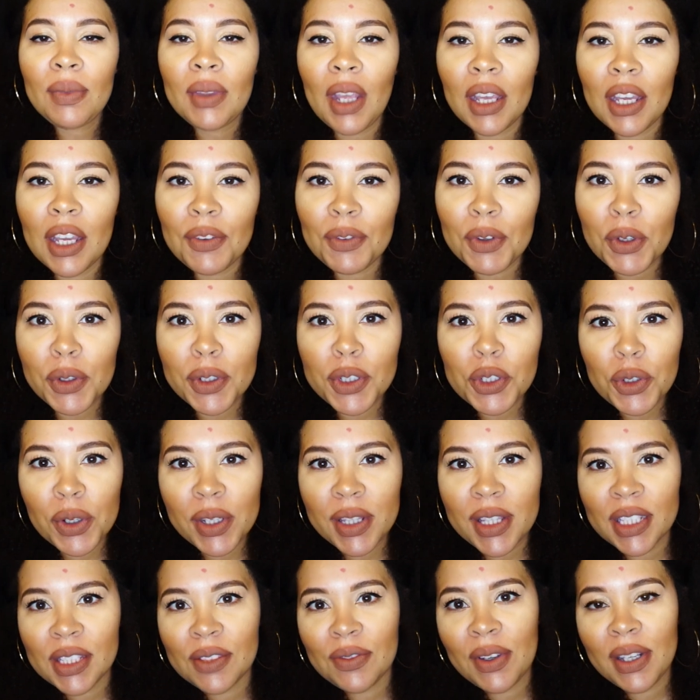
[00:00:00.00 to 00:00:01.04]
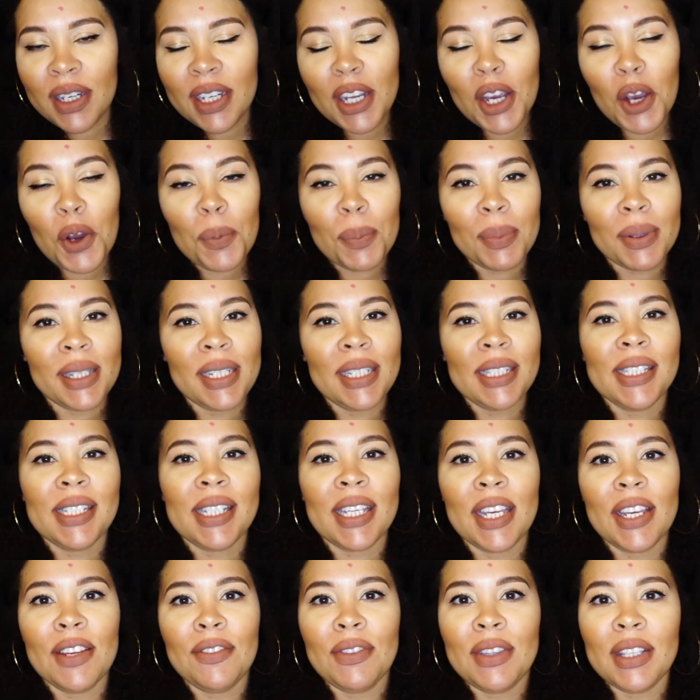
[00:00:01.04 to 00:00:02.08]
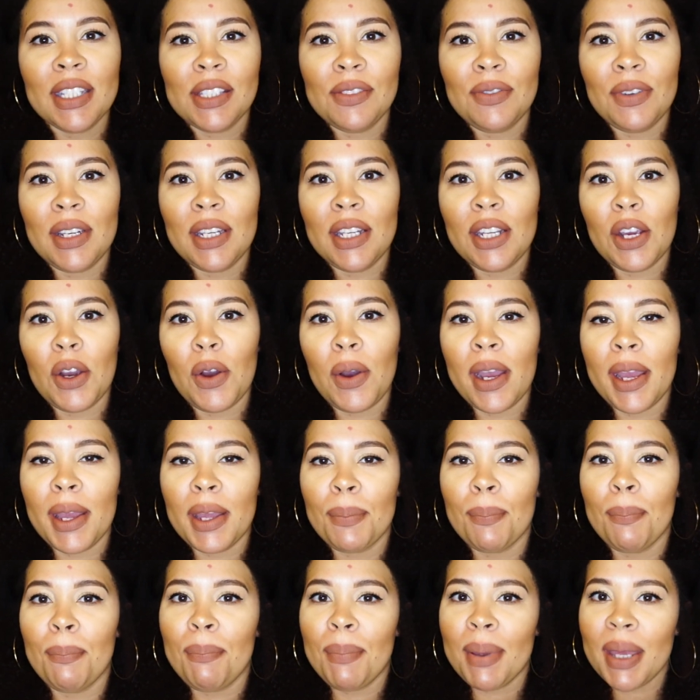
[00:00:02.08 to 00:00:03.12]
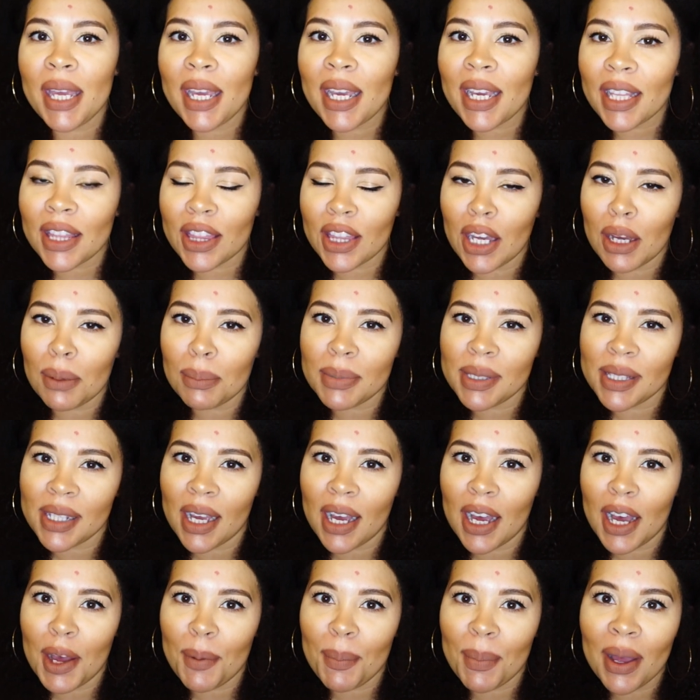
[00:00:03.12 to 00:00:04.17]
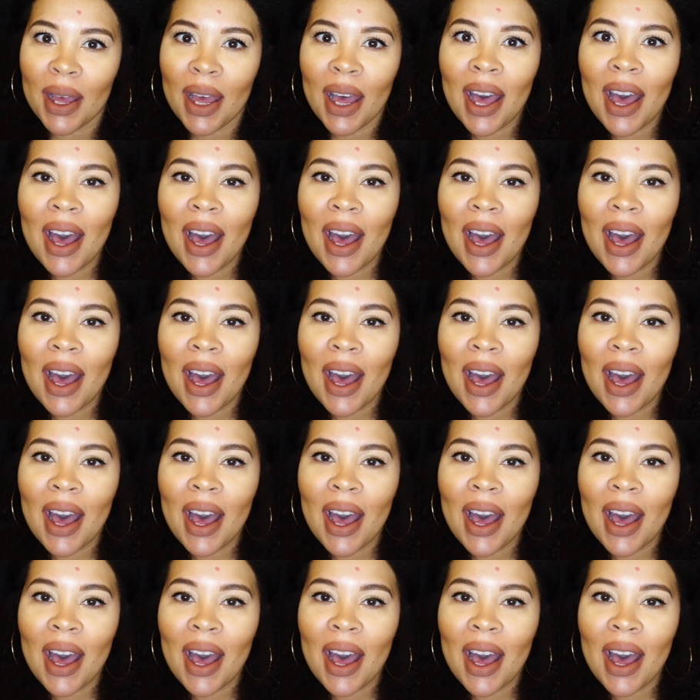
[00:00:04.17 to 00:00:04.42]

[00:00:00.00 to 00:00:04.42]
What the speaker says: If you enjoyed this video, please give this video a big thumbs up.